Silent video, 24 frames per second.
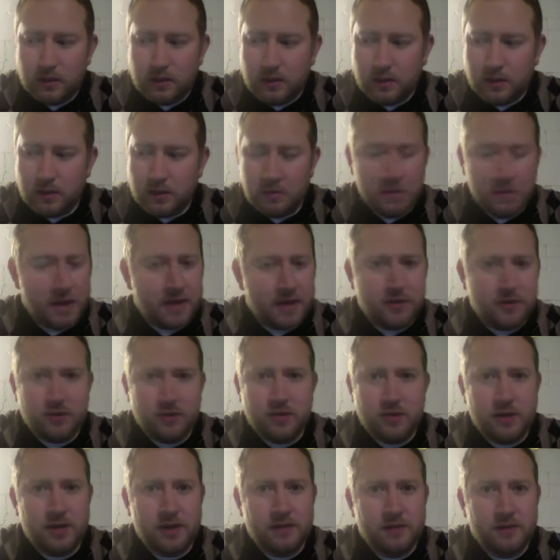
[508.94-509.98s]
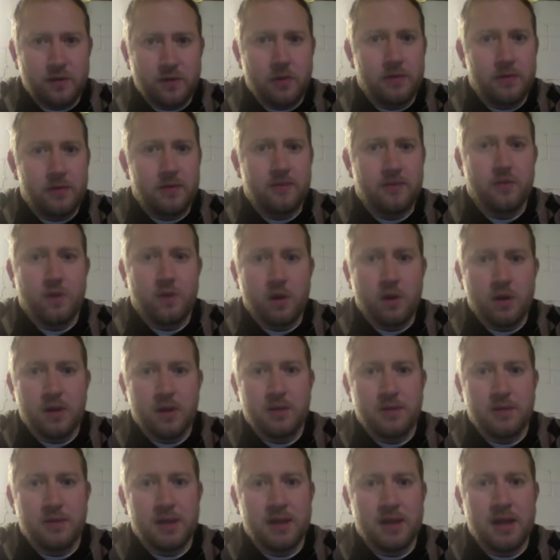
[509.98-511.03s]
a major transformative work in
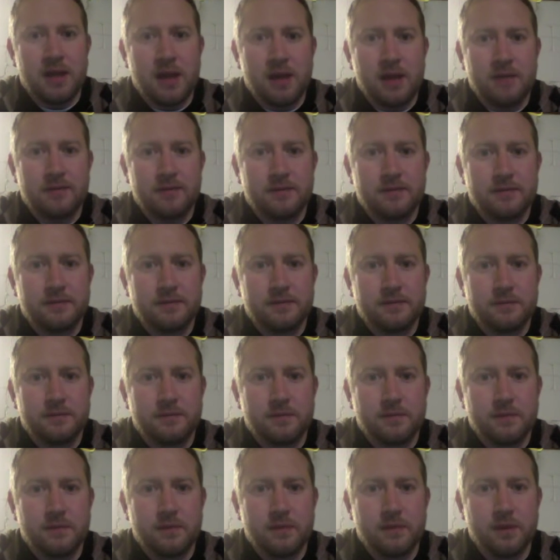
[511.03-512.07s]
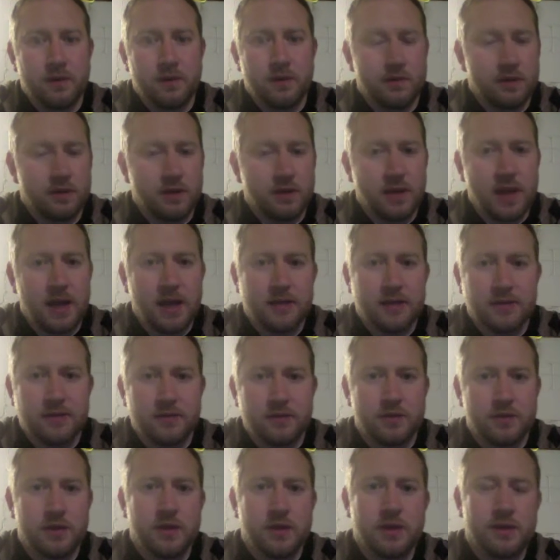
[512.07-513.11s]
my life over the last
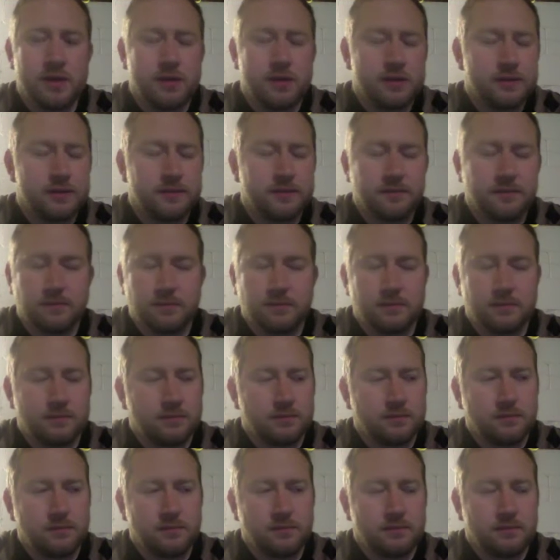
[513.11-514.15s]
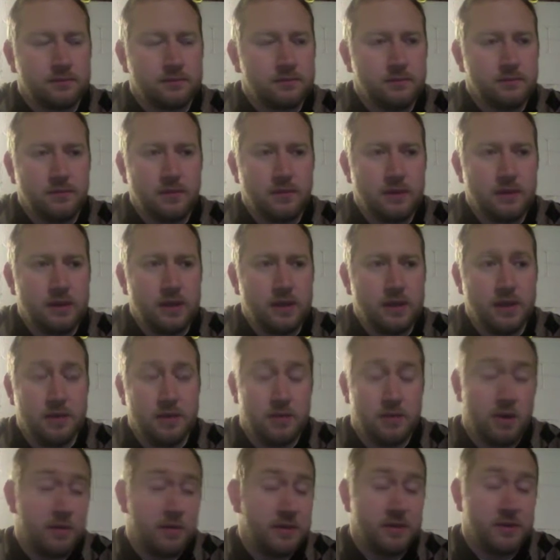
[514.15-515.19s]
3 years and
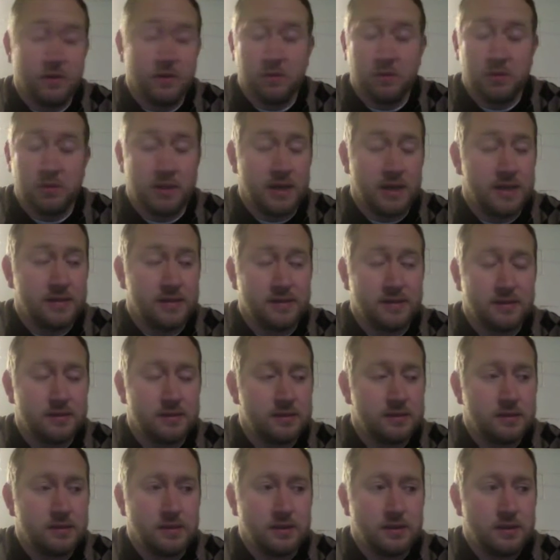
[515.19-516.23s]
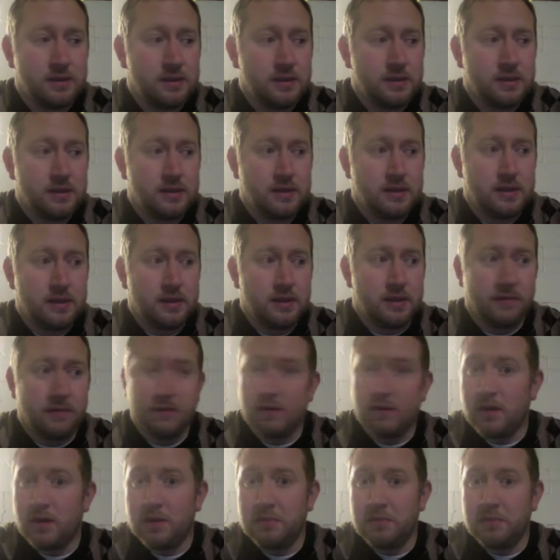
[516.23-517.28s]
brought me to a place I never
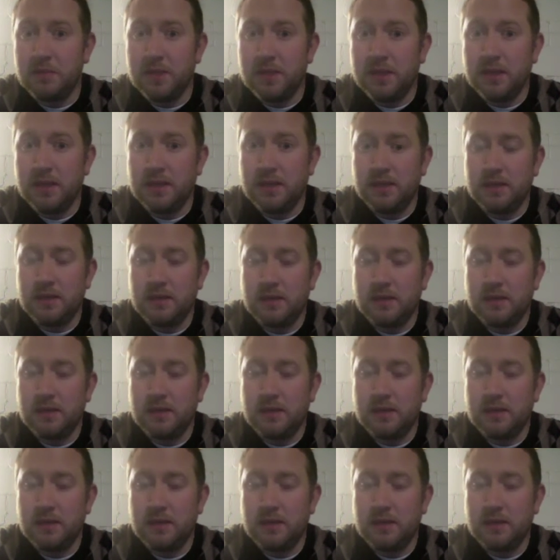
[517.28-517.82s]
thought I'd be.